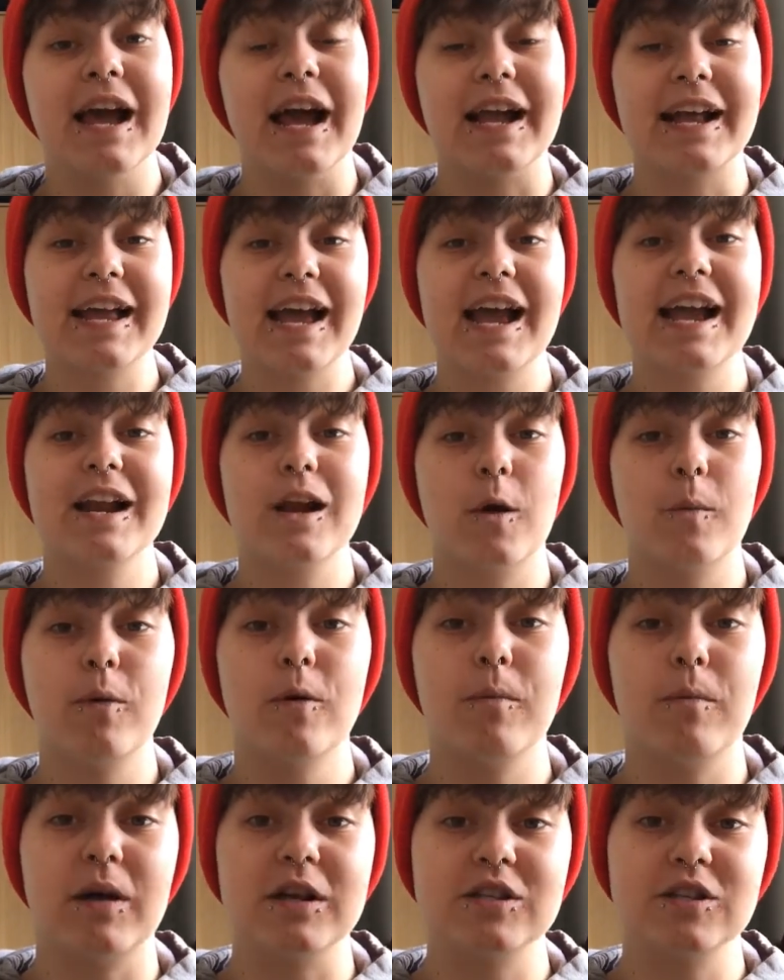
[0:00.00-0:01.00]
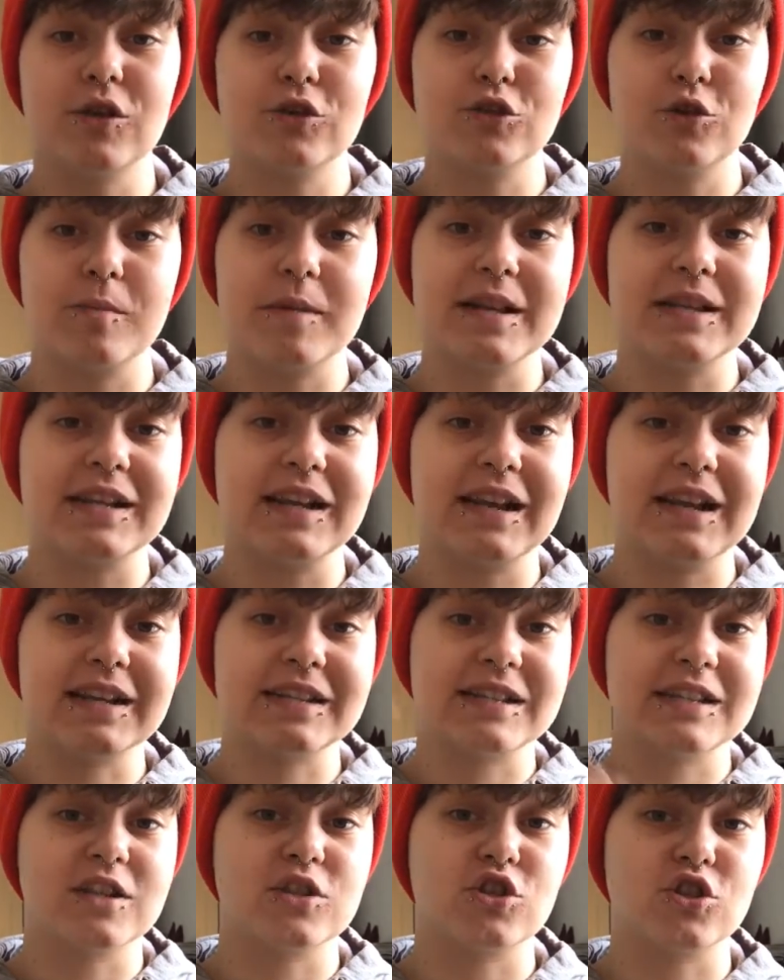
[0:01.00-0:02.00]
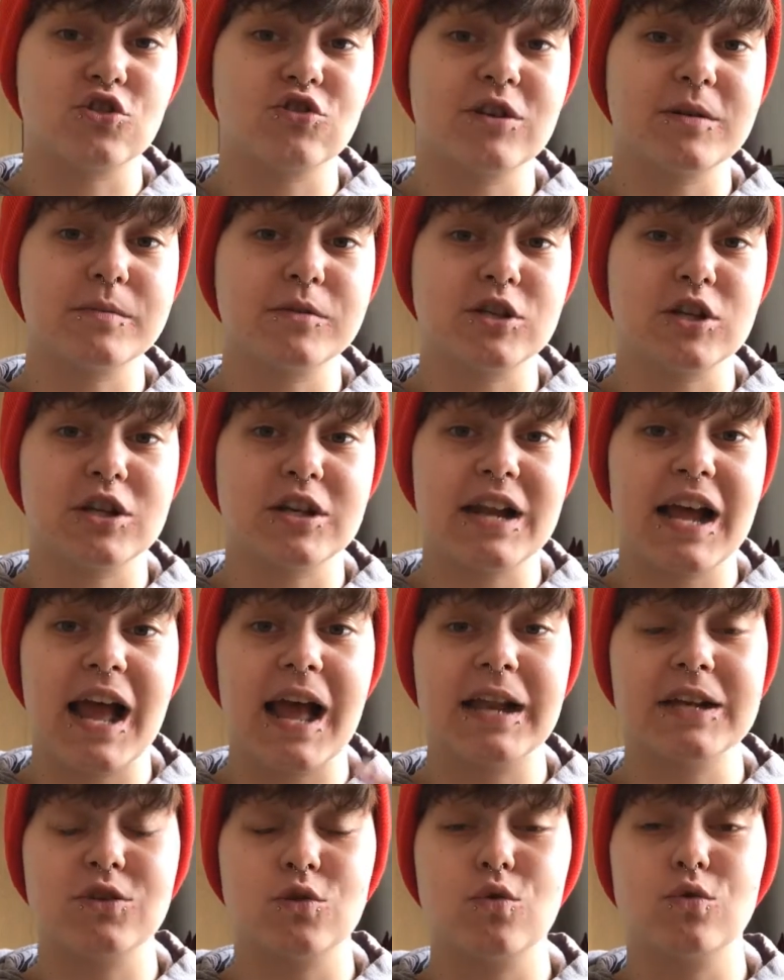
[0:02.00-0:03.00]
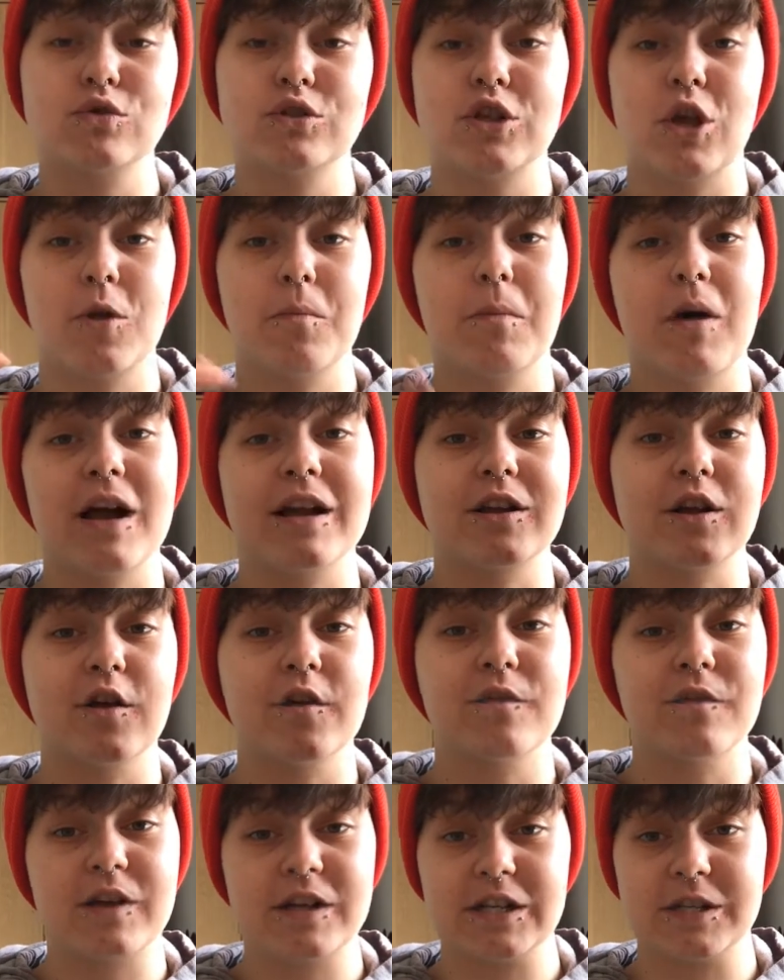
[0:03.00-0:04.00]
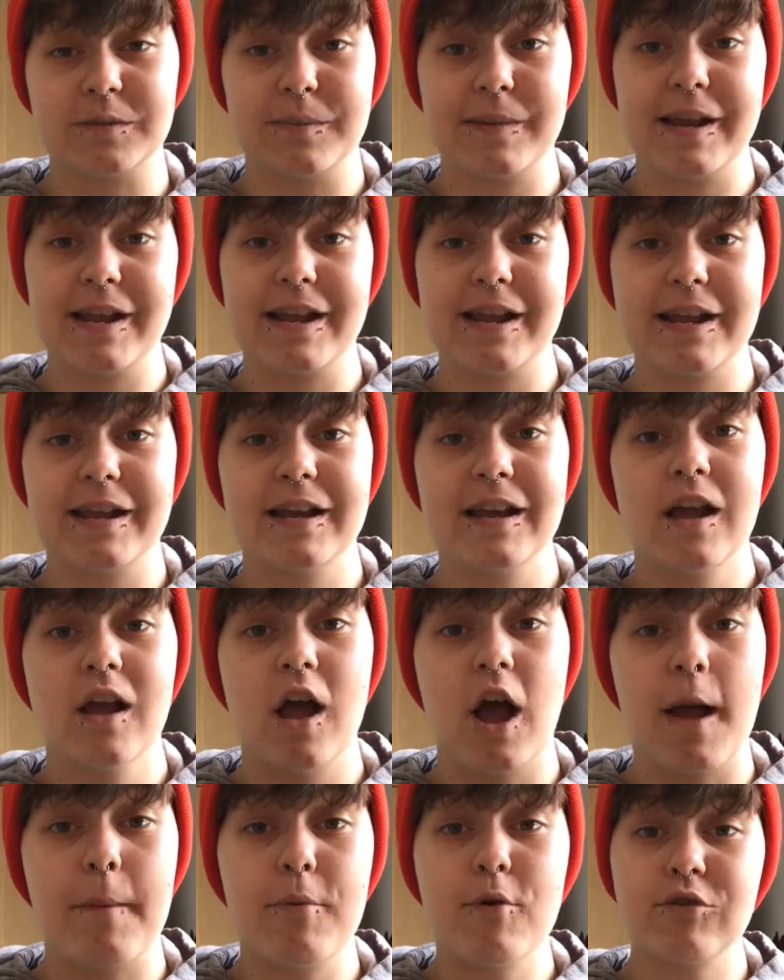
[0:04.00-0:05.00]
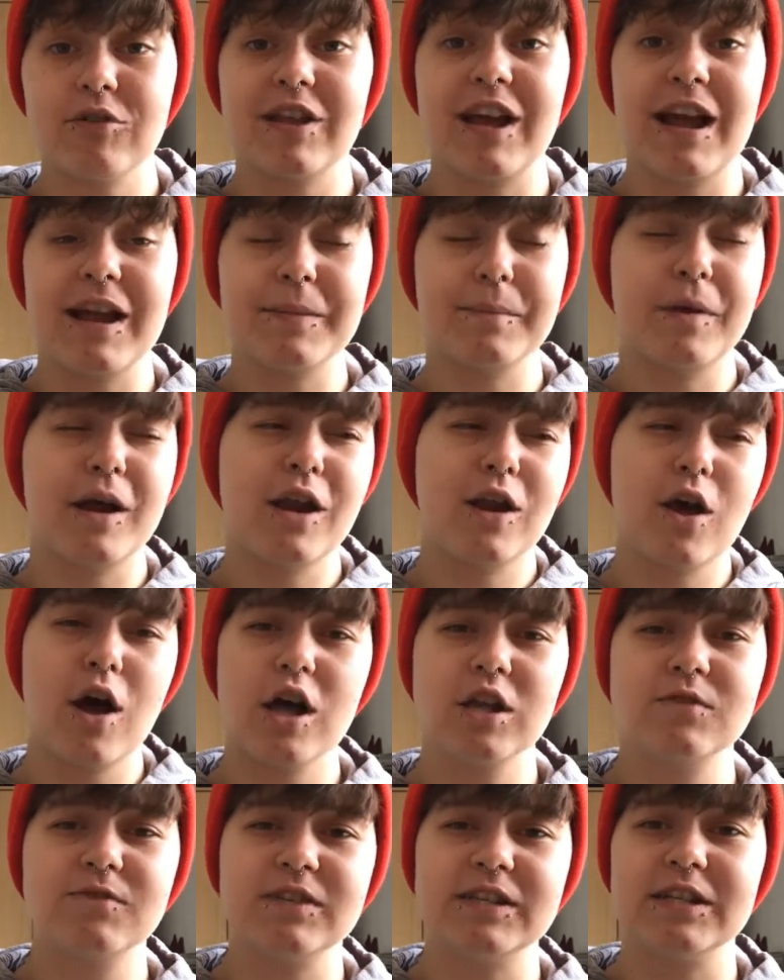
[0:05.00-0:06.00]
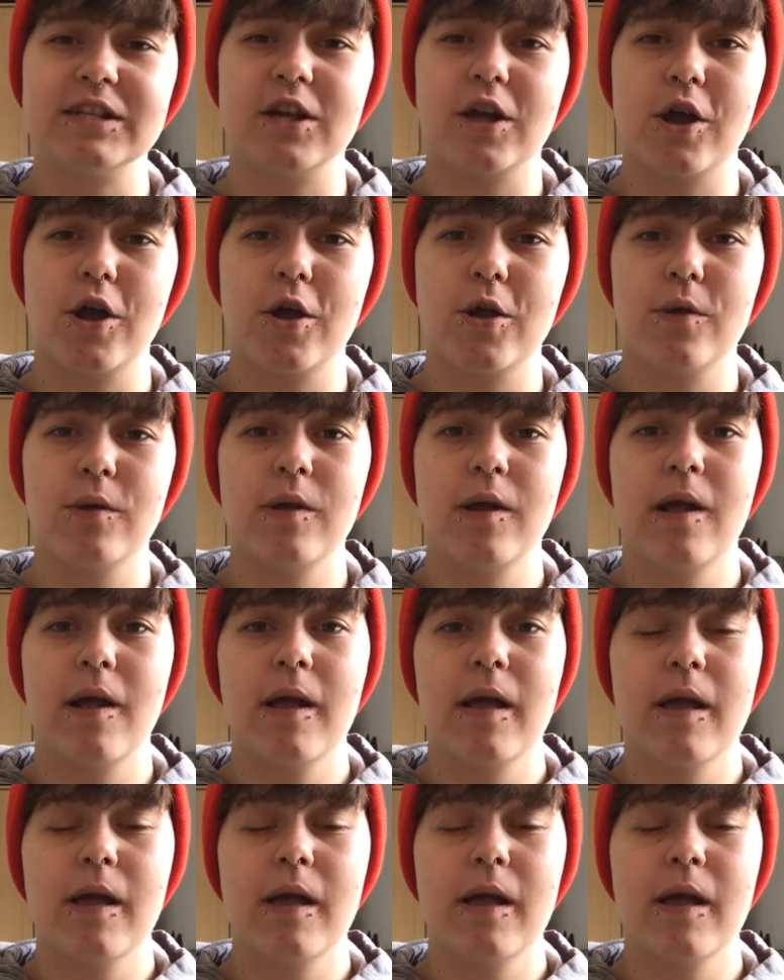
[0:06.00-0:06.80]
Again, I'll put my social media links in the description and also my GoFundMe. I put that in my last video,